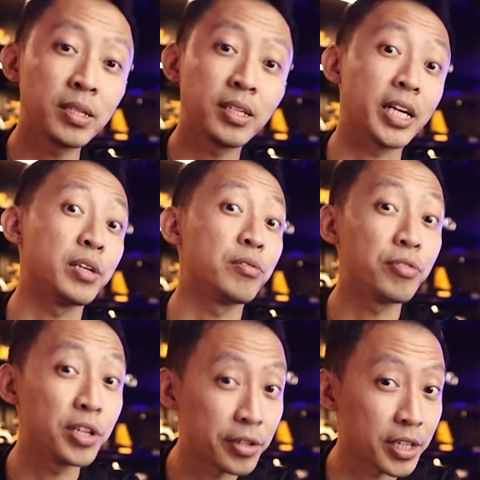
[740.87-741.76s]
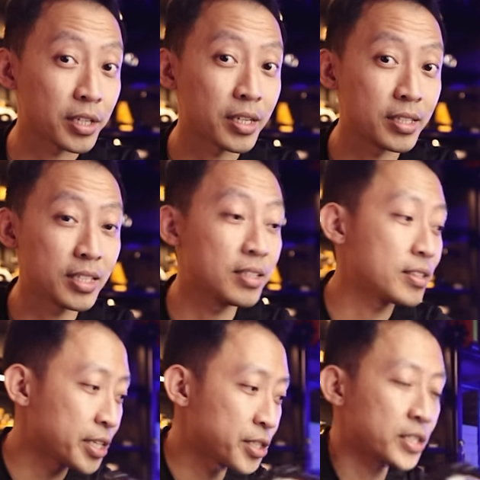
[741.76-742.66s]
mean they're inferior. It's
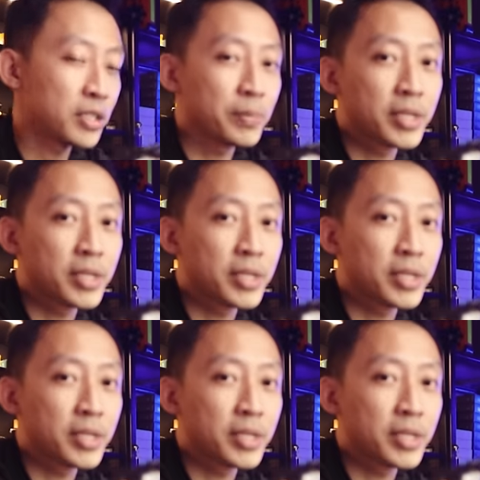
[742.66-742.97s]
intentional